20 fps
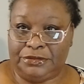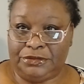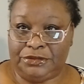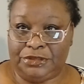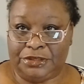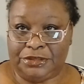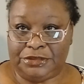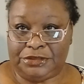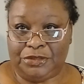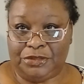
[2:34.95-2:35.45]

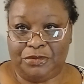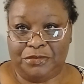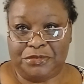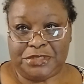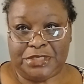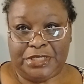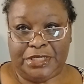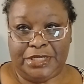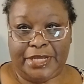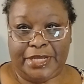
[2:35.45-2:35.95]
You understand what
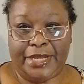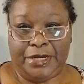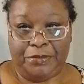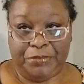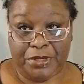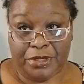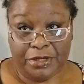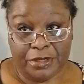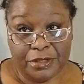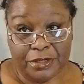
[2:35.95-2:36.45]
I'm saying? I had
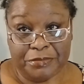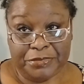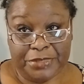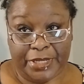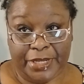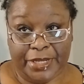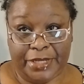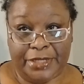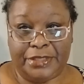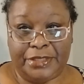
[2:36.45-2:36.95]
to become
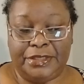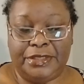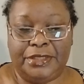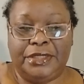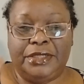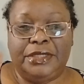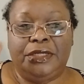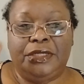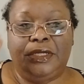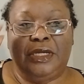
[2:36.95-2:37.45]
that
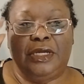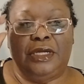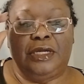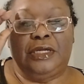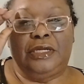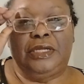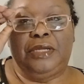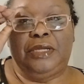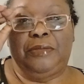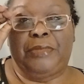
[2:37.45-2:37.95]

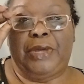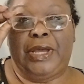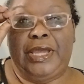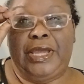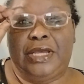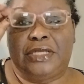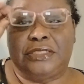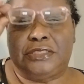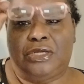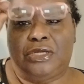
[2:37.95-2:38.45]
in my
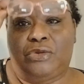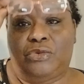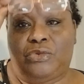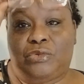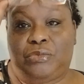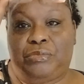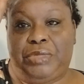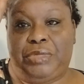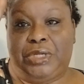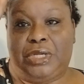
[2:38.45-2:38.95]

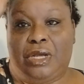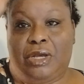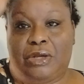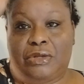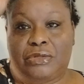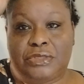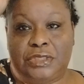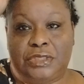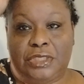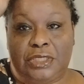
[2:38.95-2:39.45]
household
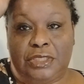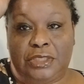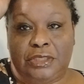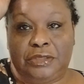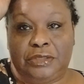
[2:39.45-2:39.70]
because